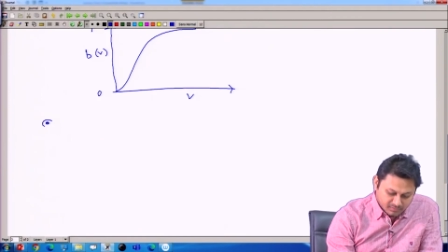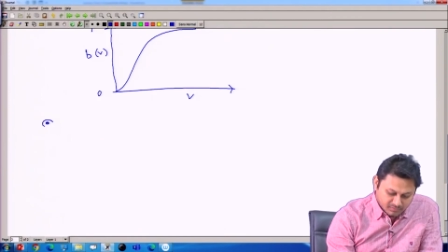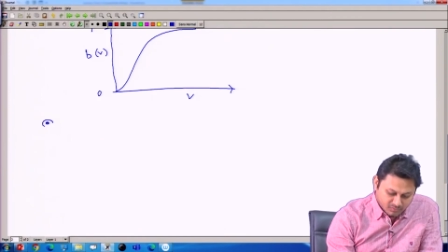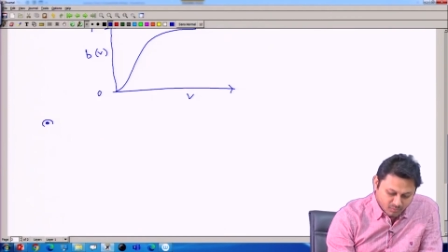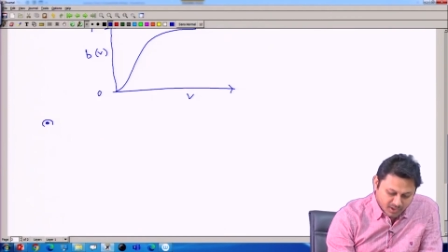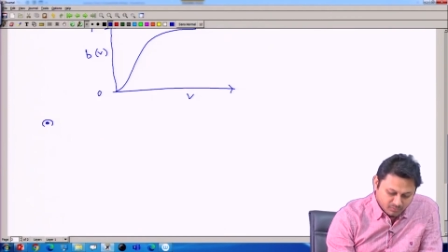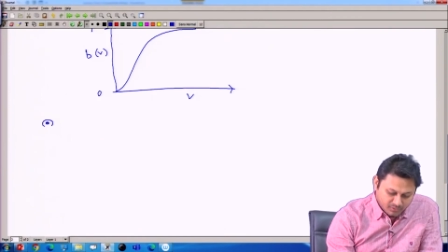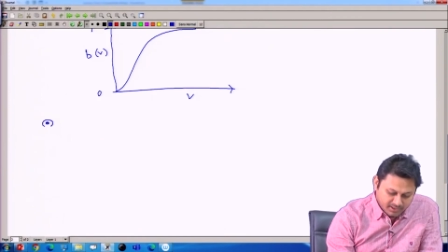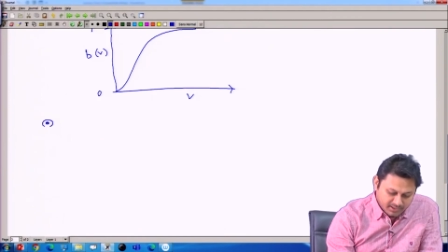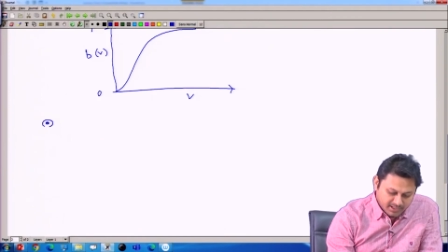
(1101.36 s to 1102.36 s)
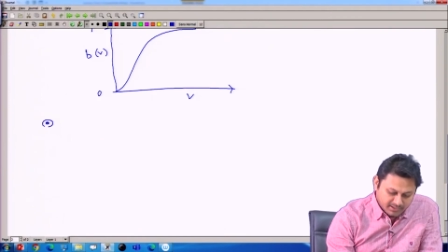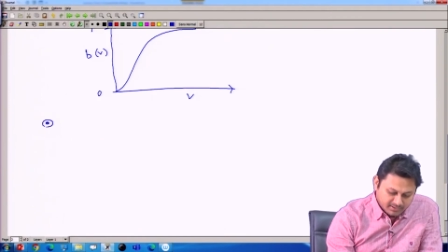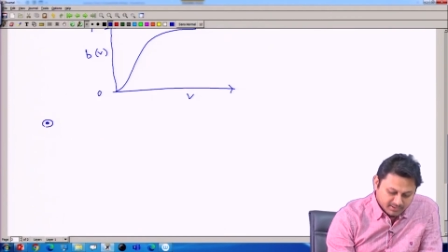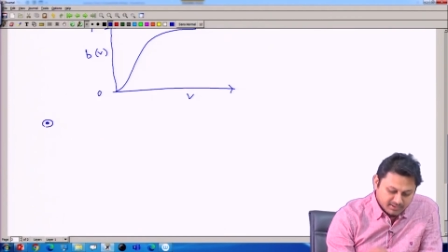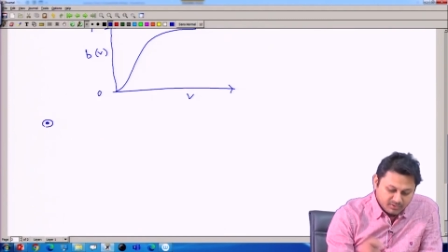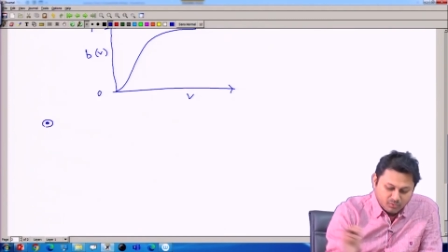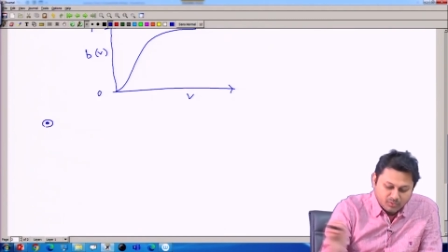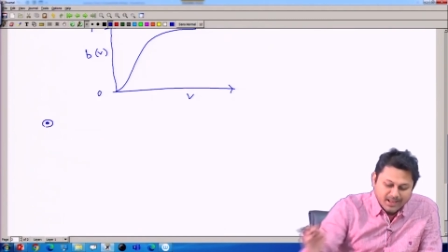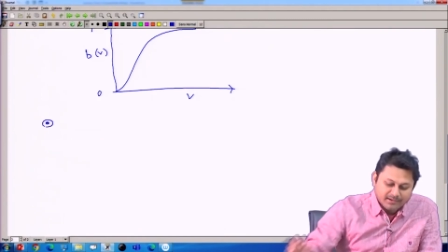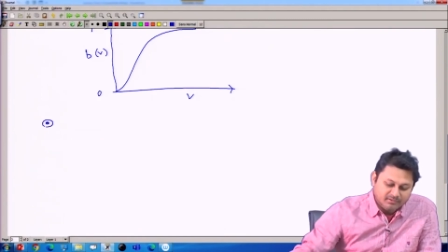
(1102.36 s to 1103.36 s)
So, one way that
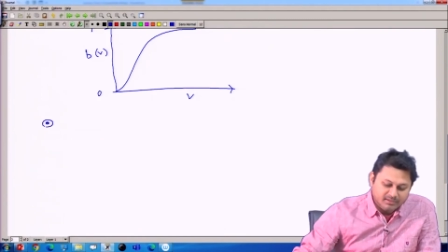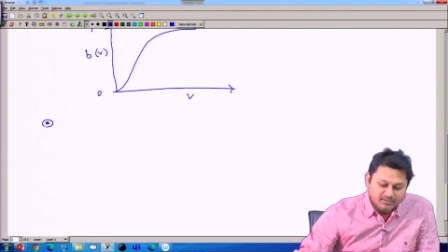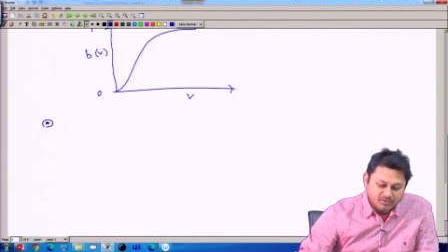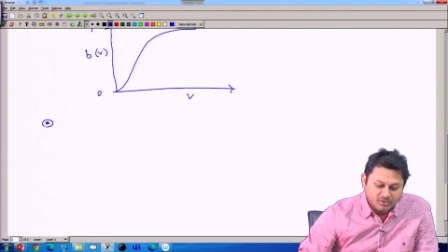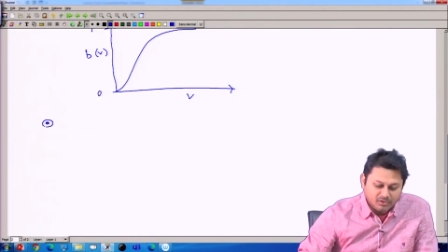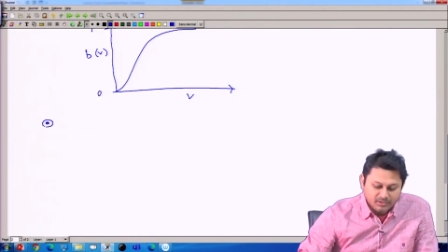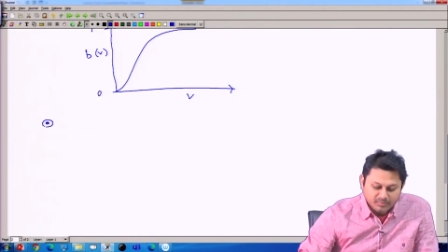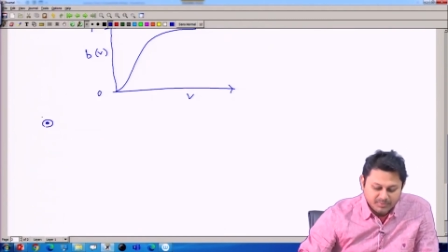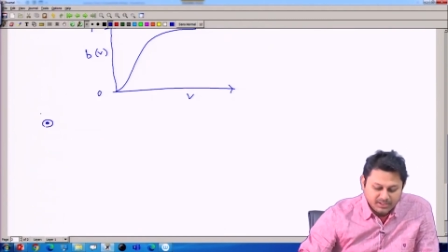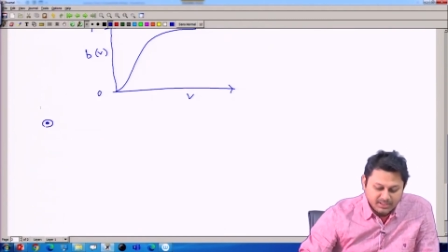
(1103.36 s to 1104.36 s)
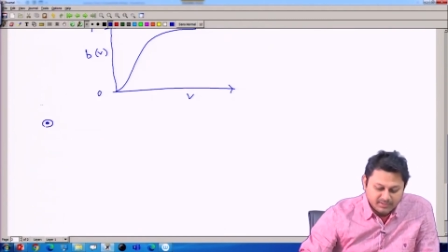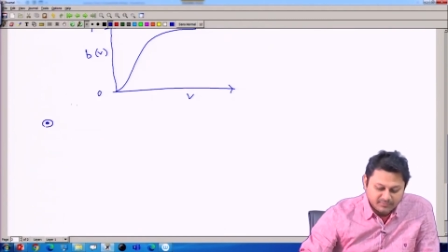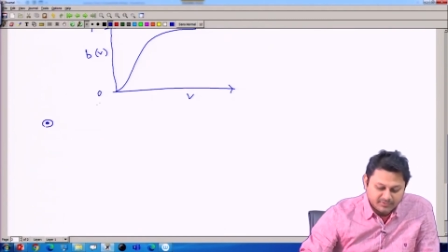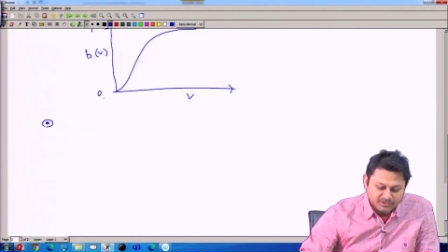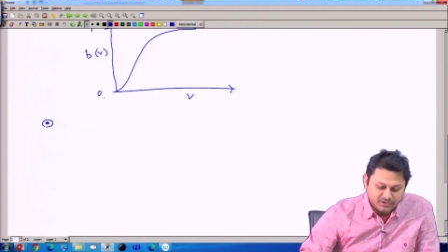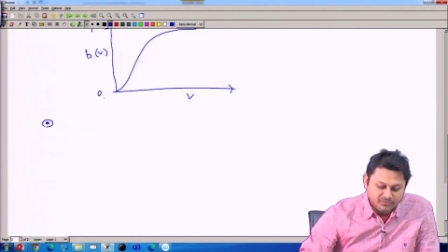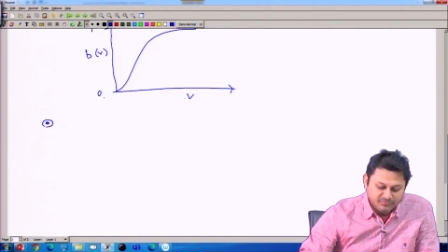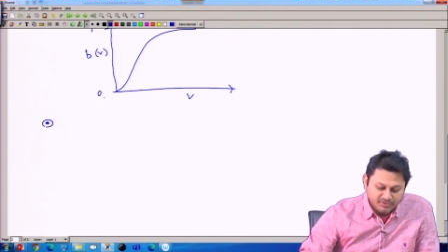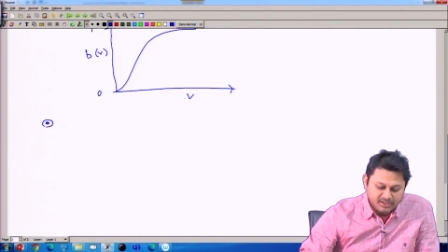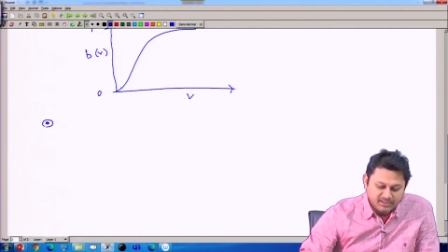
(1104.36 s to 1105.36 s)
you calculate all the b as a function
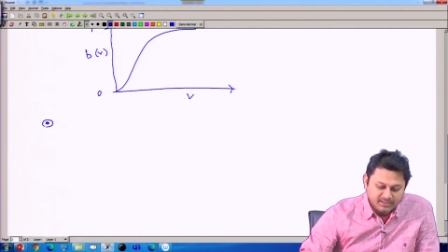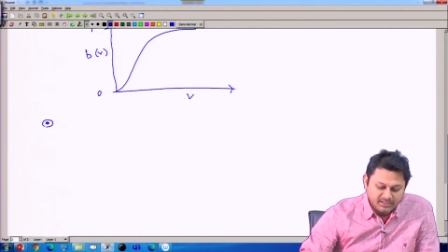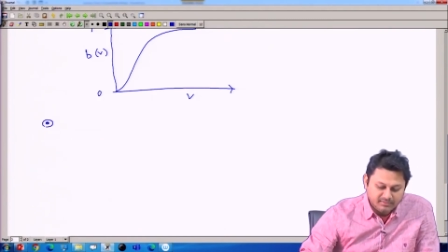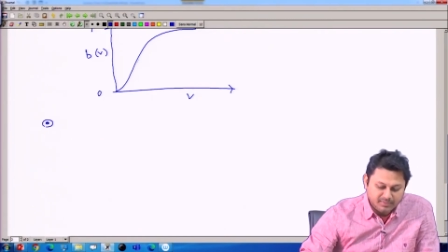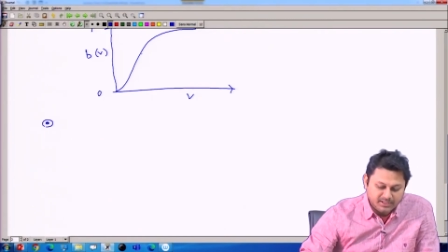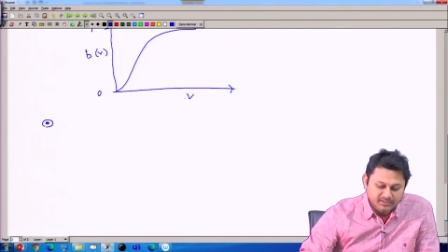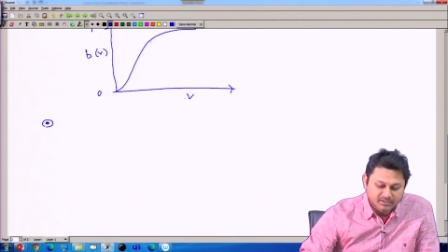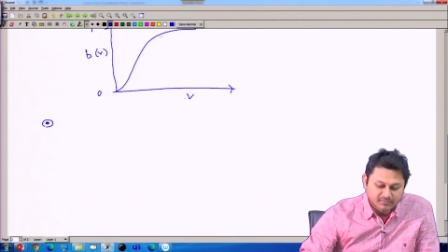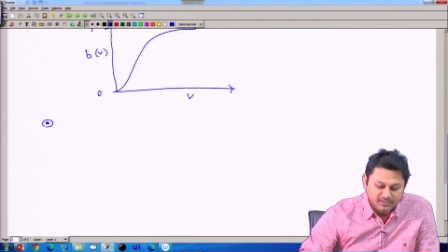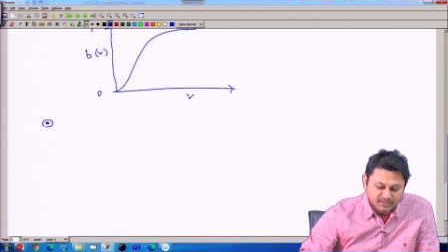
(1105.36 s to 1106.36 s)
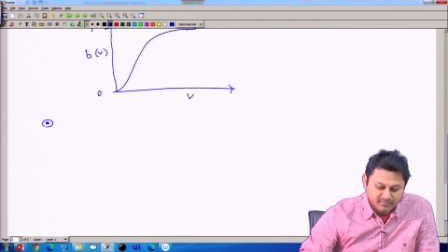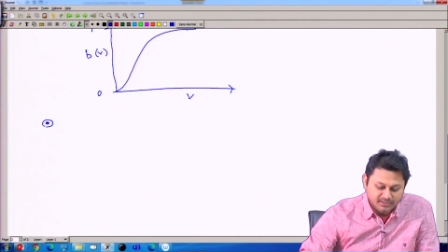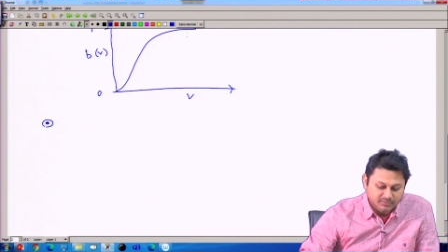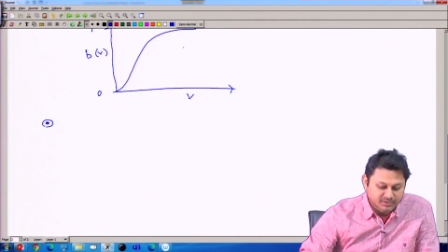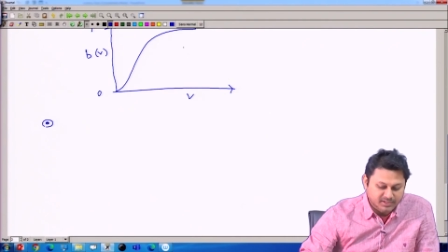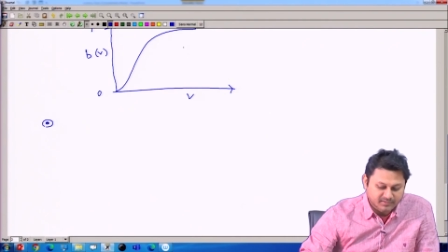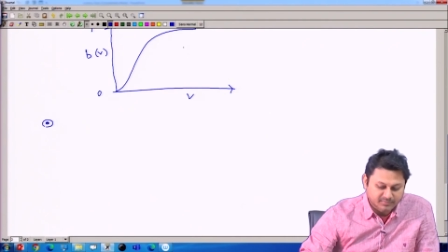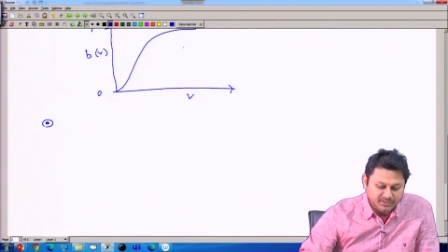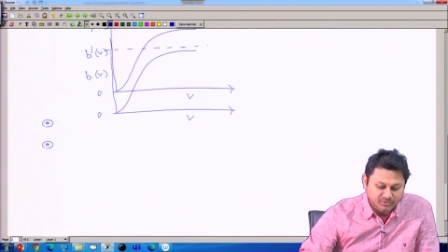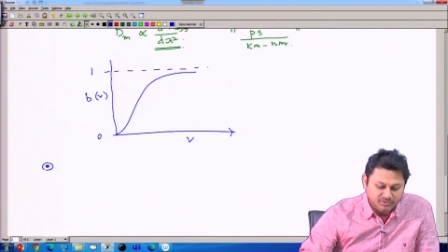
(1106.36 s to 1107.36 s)
of v and then make the double derivative with
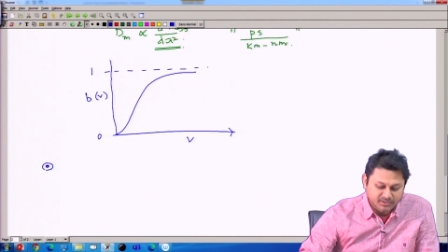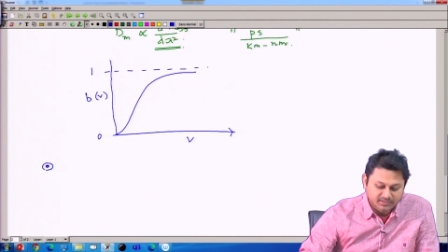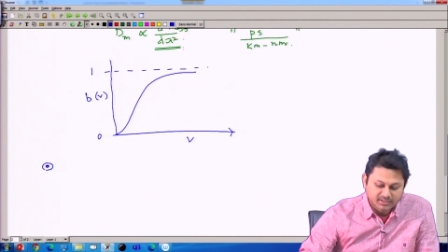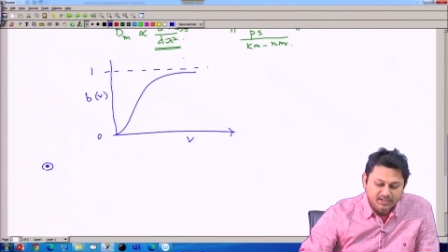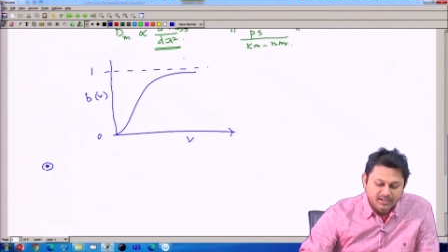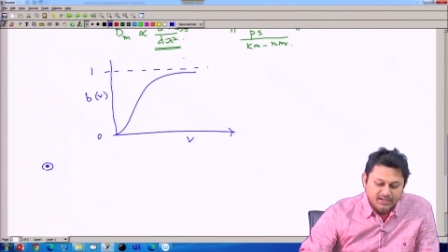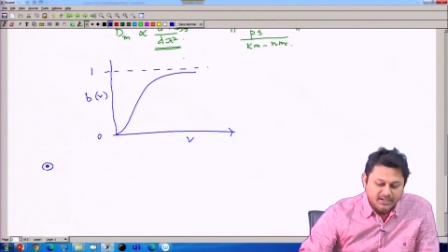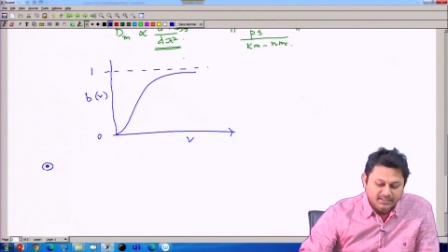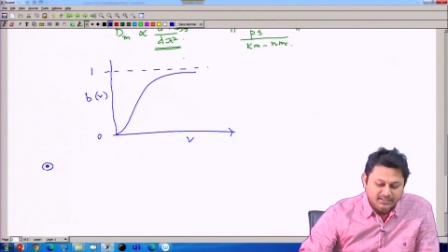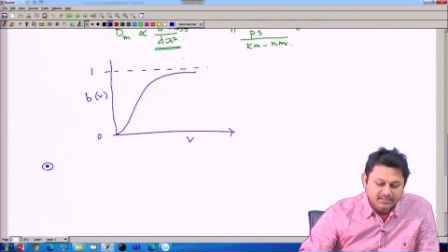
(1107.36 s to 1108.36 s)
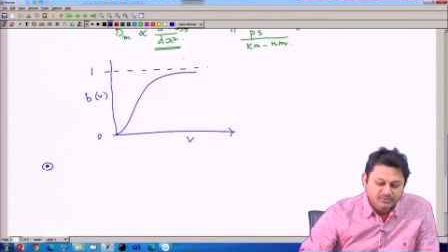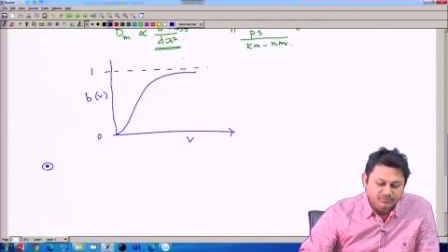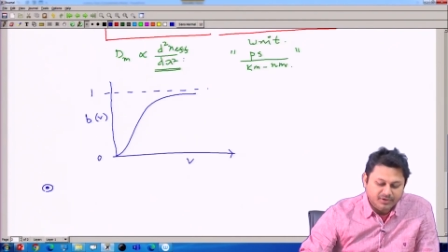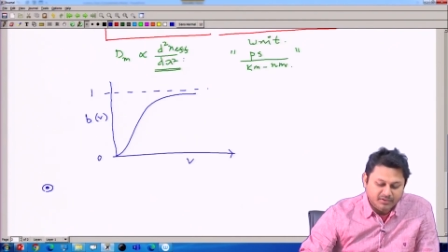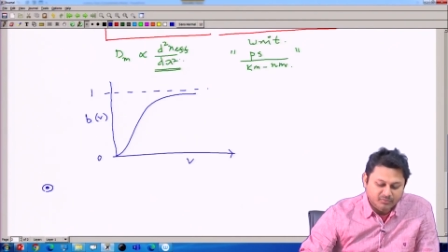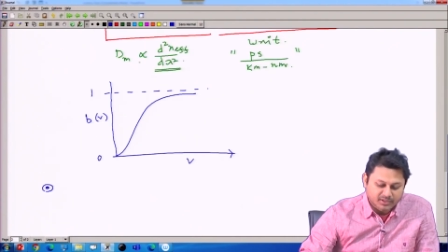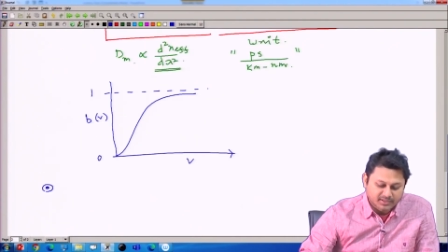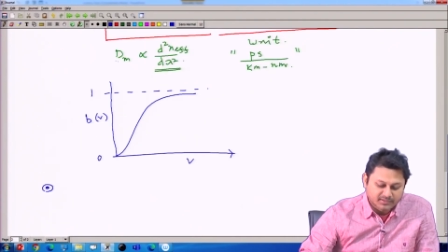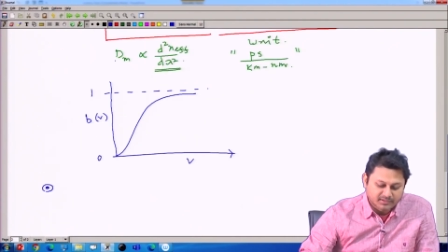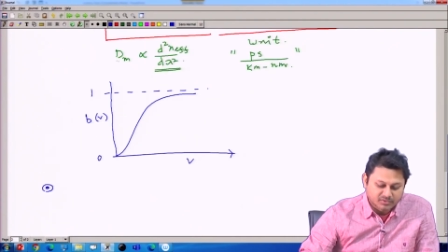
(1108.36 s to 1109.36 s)
respect to this and then you find what
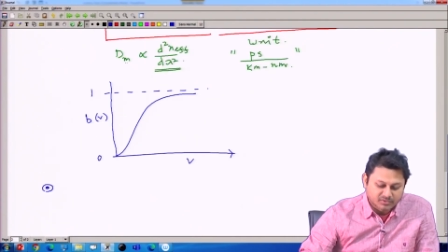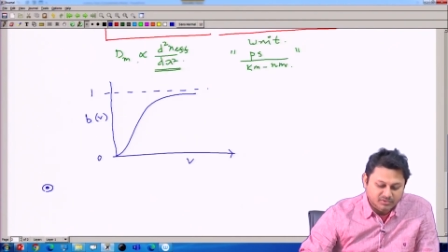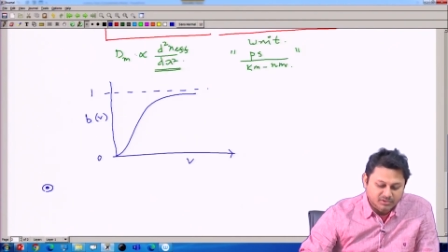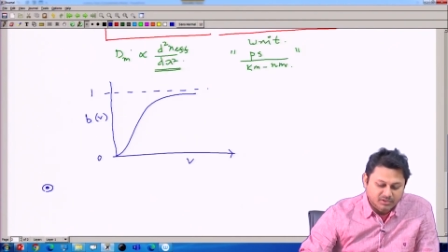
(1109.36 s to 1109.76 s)
is your